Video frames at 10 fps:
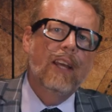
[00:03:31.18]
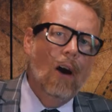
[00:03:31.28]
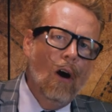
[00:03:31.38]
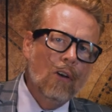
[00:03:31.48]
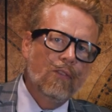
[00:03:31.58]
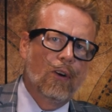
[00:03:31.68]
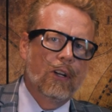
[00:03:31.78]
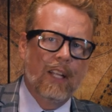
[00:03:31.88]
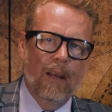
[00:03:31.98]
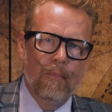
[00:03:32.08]
the
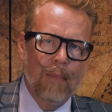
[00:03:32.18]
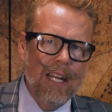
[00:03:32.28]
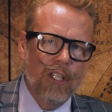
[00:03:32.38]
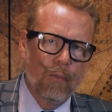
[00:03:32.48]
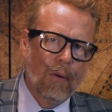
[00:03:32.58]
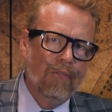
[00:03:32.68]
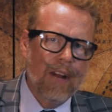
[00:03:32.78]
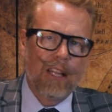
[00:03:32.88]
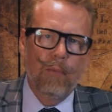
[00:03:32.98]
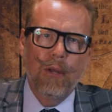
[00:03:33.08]
Oxford team managed to
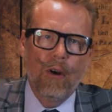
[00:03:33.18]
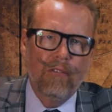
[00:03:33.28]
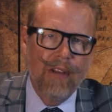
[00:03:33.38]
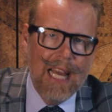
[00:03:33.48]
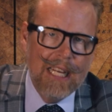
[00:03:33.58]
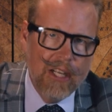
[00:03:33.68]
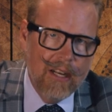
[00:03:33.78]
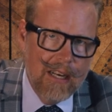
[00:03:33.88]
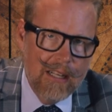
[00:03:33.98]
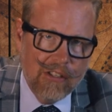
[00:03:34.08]
perfect the
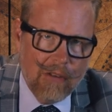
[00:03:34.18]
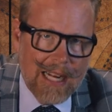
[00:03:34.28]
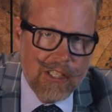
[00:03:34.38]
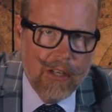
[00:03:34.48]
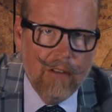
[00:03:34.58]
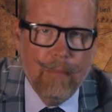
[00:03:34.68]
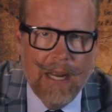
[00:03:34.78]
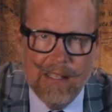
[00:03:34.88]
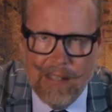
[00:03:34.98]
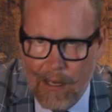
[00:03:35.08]
purification and extraction of
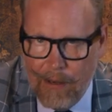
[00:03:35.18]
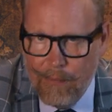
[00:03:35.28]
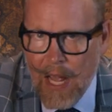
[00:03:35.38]
penicillin.